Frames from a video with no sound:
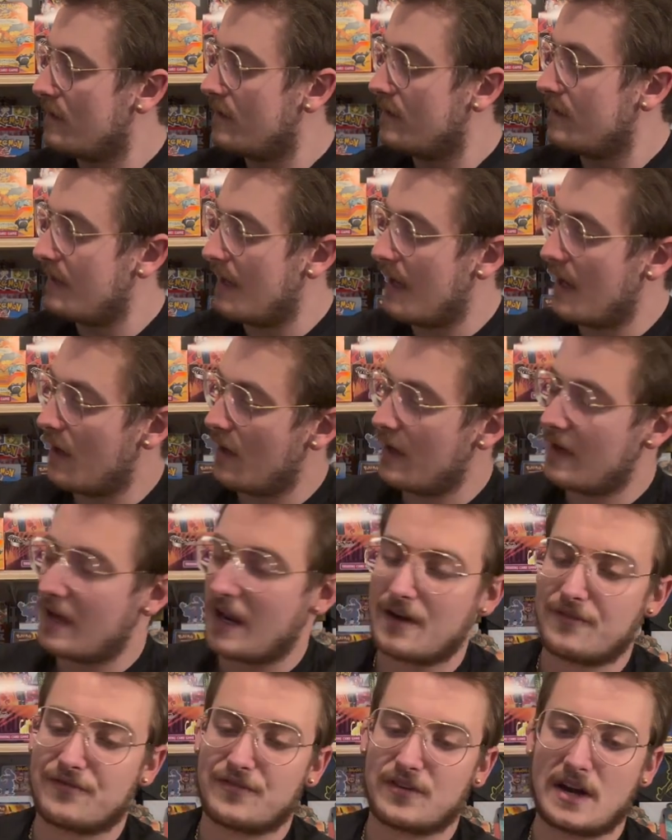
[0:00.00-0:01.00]
Yeah, and
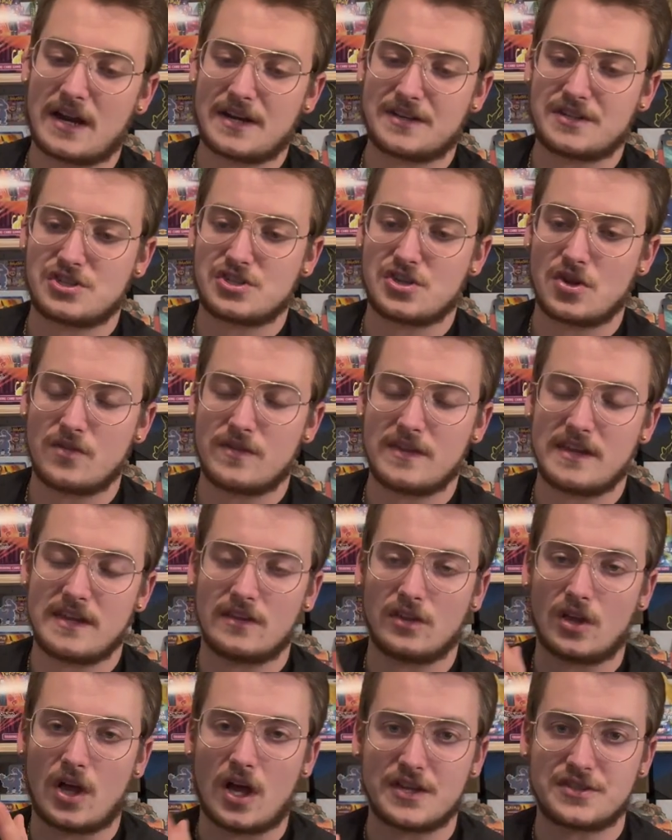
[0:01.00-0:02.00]
I forgot to show the
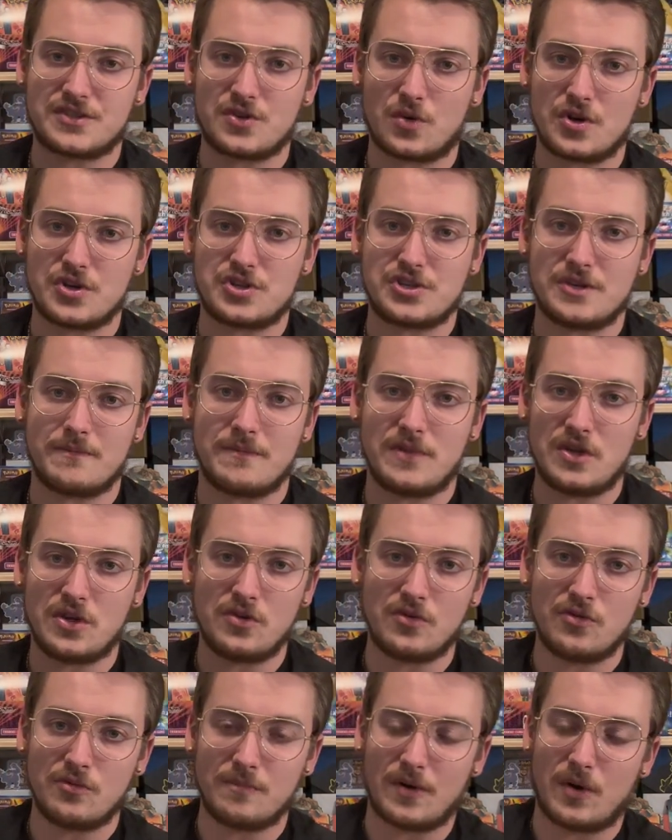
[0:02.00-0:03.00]
Lost Origin
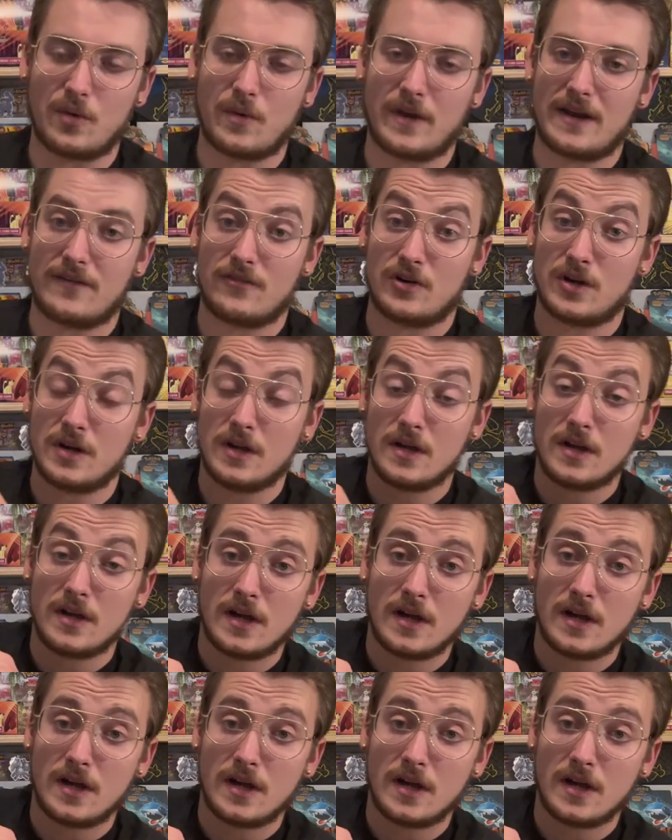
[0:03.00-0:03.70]
Mew, but whatever.